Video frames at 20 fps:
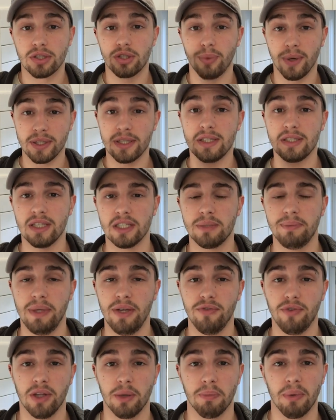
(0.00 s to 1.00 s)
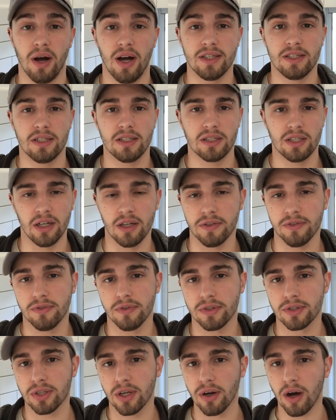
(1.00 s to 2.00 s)
So what does this mean for the plant
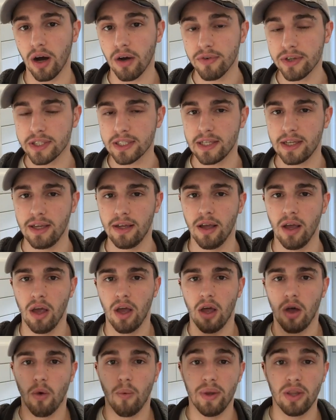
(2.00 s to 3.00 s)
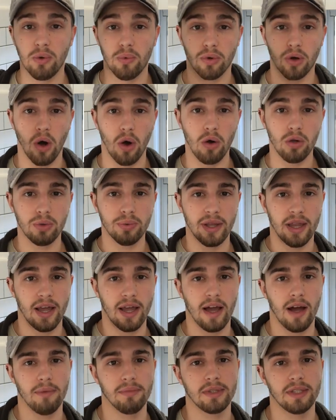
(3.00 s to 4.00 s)
itself? So obviously, when the cold weather
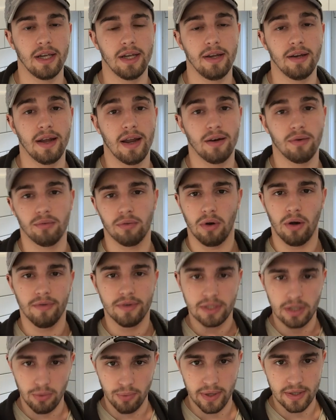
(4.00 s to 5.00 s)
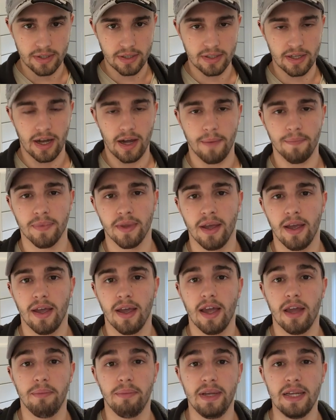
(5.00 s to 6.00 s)
comes in, and obviously winter time,
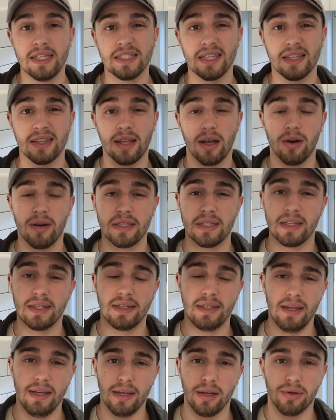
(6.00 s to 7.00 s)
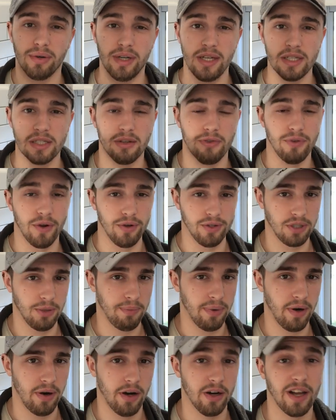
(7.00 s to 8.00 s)
it means that there is a decreased
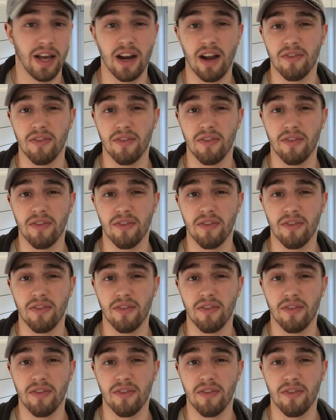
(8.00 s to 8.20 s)
photoperiod.